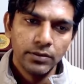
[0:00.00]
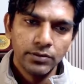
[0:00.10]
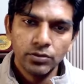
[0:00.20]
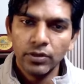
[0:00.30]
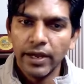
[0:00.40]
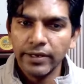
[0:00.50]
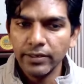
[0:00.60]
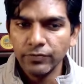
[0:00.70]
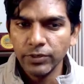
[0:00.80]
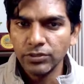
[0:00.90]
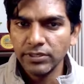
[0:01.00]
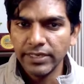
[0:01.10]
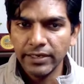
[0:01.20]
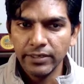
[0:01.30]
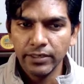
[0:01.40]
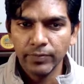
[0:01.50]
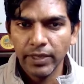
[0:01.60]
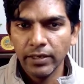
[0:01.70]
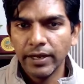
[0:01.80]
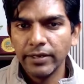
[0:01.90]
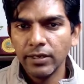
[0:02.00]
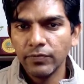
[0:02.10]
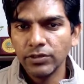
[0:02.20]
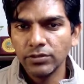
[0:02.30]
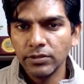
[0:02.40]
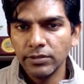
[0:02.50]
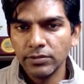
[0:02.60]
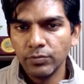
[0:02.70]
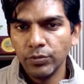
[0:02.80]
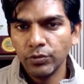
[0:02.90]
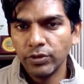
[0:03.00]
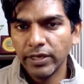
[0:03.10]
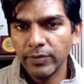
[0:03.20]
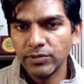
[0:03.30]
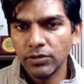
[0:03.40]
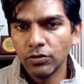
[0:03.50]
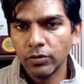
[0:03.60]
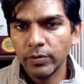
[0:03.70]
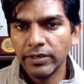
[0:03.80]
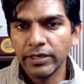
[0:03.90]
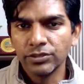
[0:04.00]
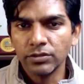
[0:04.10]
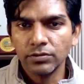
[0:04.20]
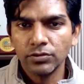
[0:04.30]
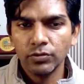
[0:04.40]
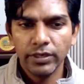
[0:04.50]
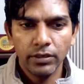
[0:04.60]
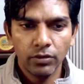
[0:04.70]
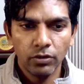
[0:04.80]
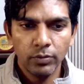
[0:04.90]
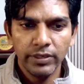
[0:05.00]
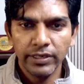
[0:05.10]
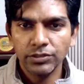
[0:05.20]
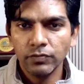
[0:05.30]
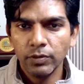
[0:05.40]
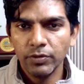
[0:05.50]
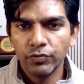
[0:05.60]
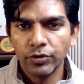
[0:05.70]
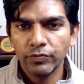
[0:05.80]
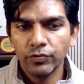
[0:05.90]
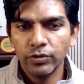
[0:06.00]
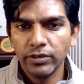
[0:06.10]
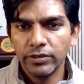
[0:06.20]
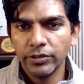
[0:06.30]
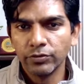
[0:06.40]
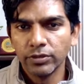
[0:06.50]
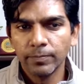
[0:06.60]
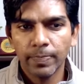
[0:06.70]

So kinetic friction is acting, and kinetic friction is mu times the normal reaction. So here normal reaction will be 400 Newton.